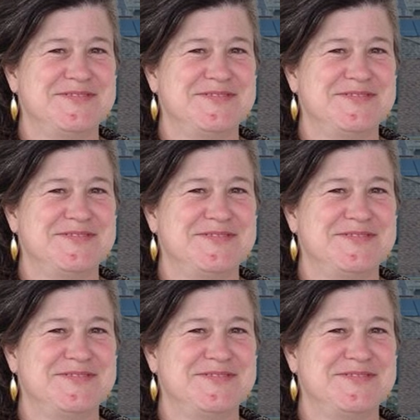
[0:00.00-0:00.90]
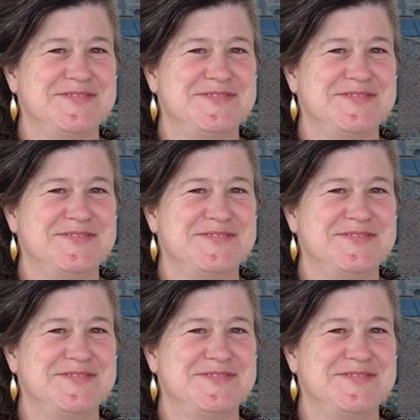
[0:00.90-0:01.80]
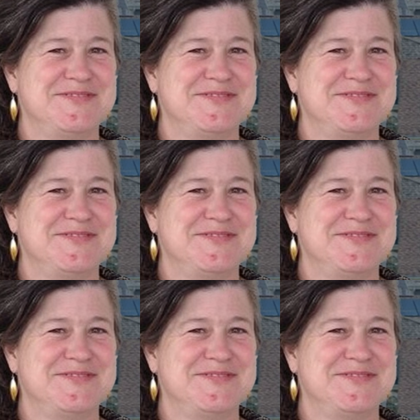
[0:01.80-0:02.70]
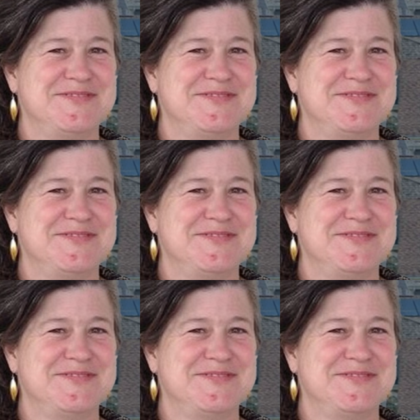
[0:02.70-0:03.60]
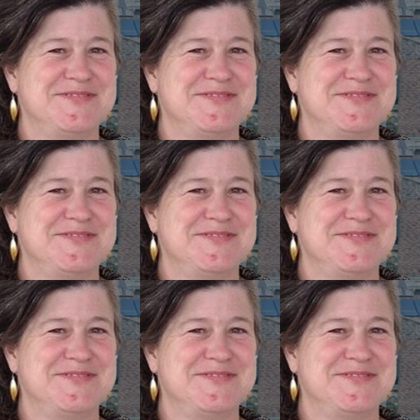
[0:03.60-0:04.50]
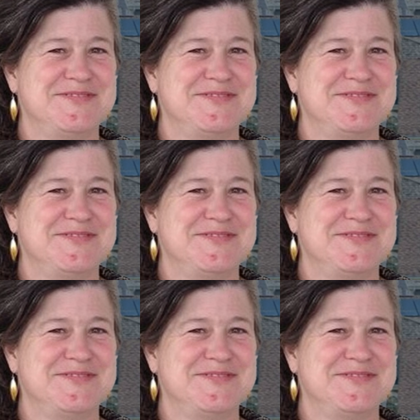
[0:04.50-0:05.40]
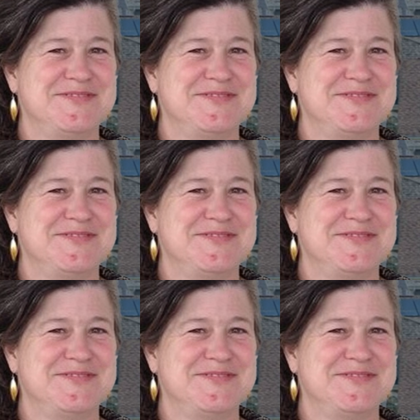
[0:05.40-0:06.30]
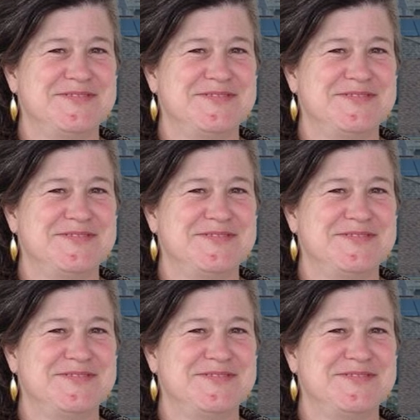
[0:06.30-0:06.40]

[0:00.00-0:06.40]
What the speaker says: (no lip movement)